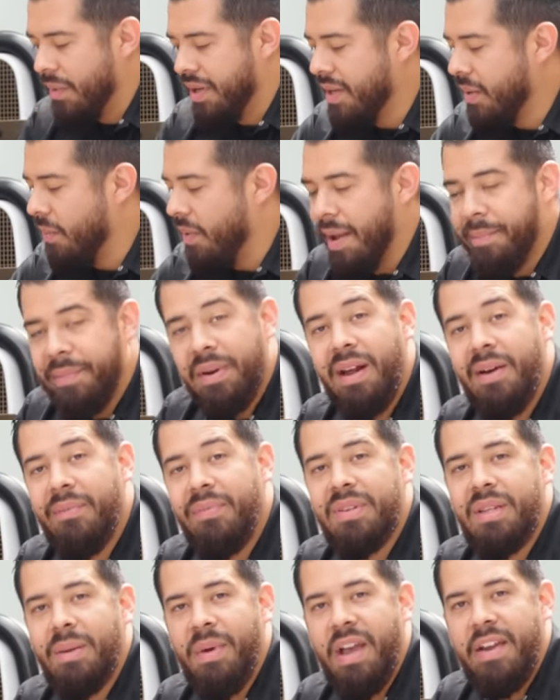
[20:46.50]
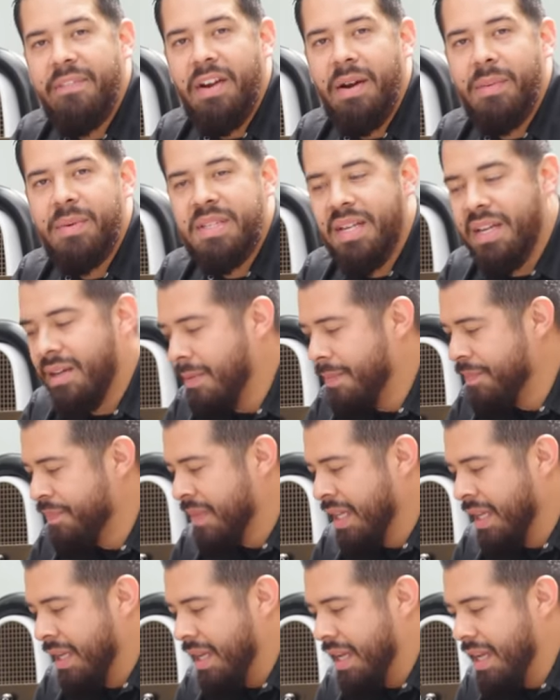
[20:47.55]
we're gonna wipe it off with the microfiber towel,
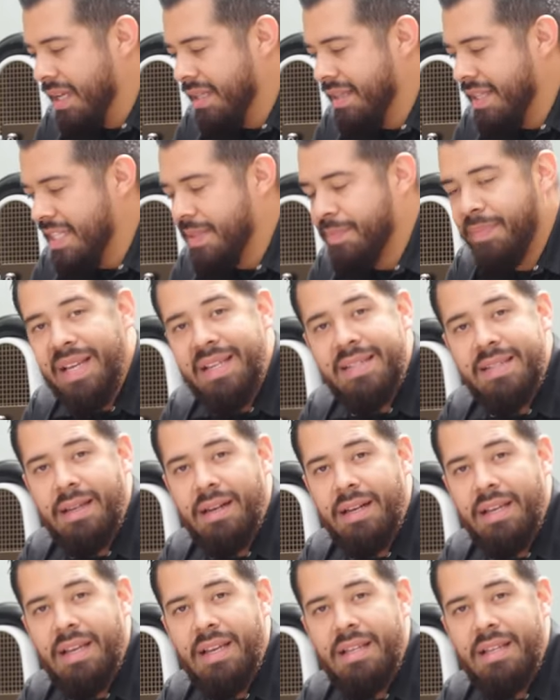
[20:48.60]
and that's basically